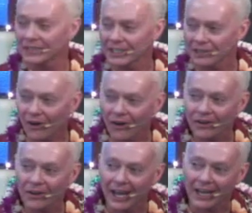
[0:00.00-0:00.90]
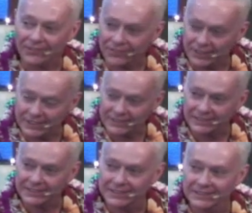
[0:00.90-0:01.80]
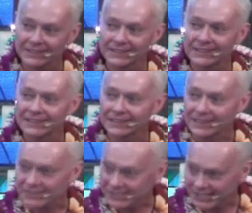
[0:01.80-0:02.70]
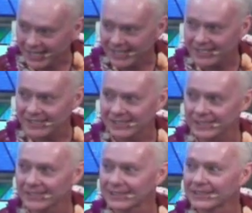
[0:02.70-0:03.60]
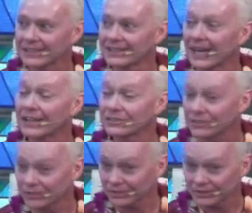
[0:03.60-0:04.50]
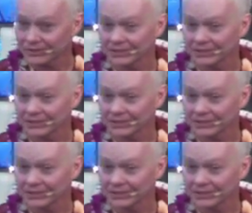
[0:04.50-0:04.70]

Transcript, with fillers: In all I think and say and do.